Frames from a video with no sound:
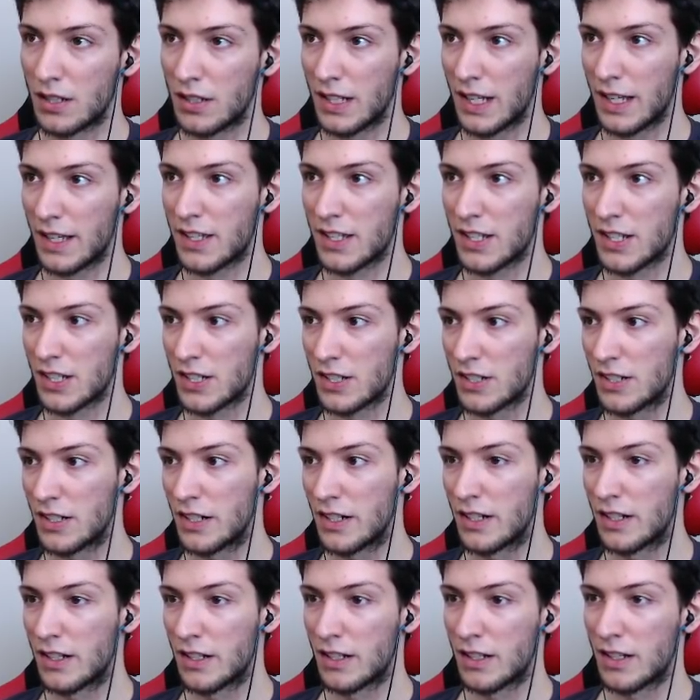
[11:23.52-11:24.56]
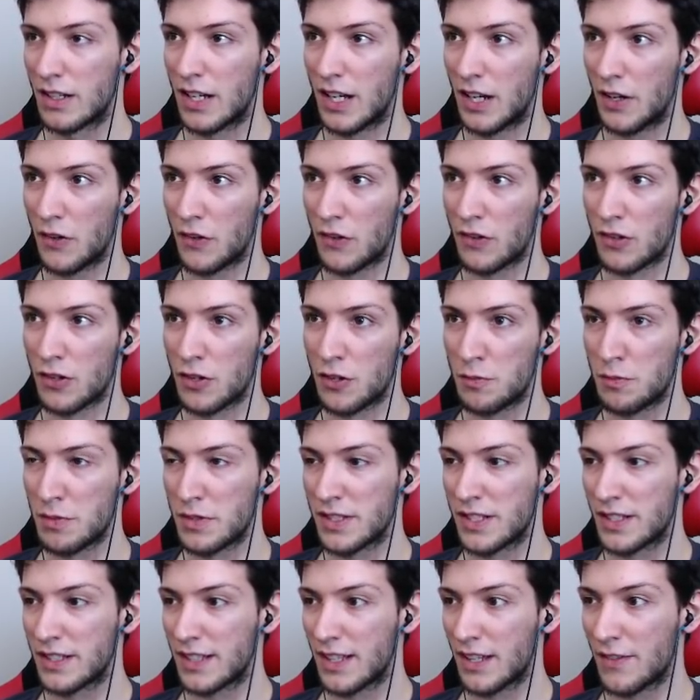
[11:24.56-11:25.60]
Like here, I was
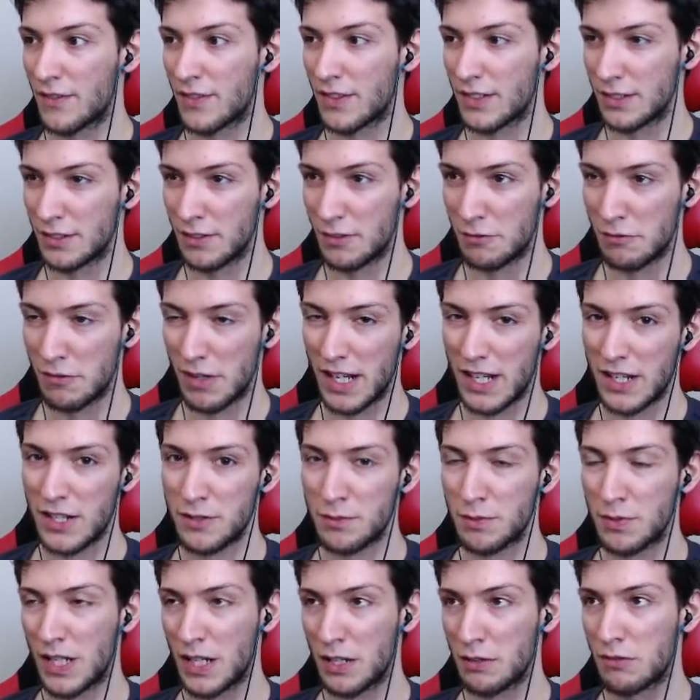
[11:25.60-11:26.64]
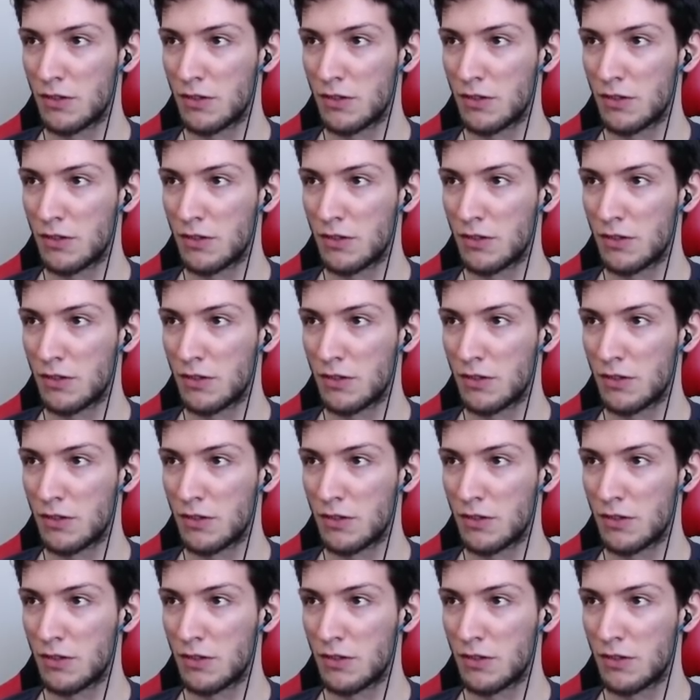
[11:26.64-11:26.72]
hoping that I'm still in range, but I